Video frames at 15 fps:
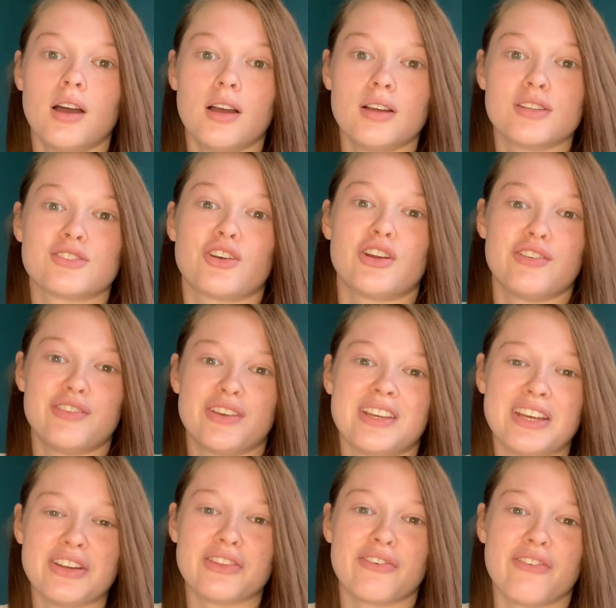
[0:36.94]
Sorry if you can
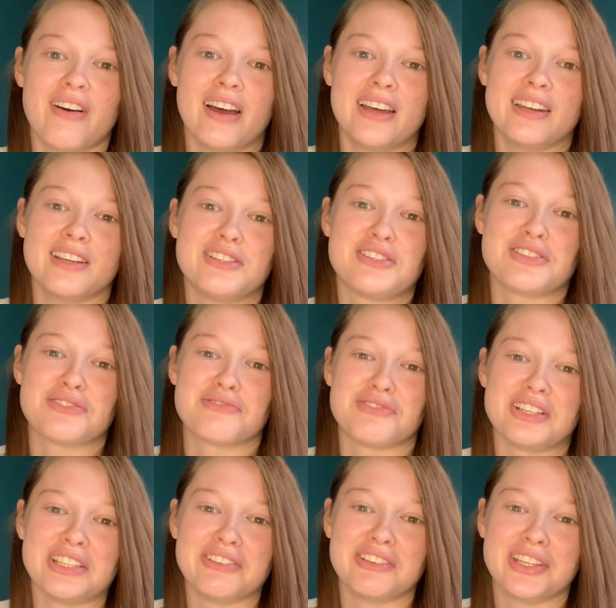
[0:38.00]
hear the fan, it's just
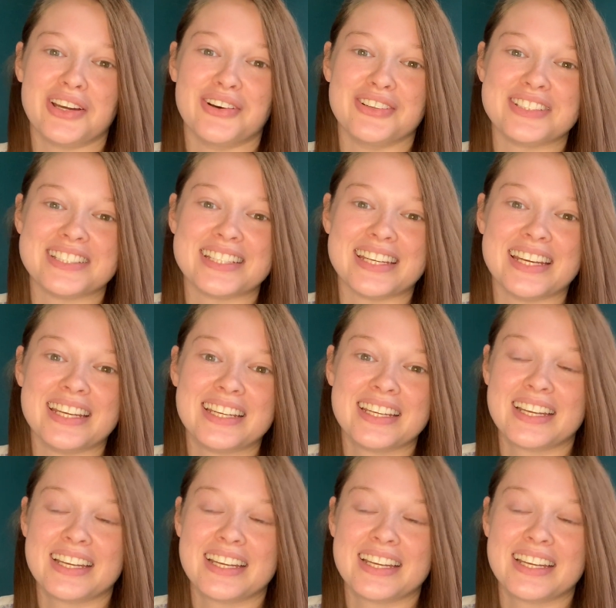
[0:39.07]
really hot today.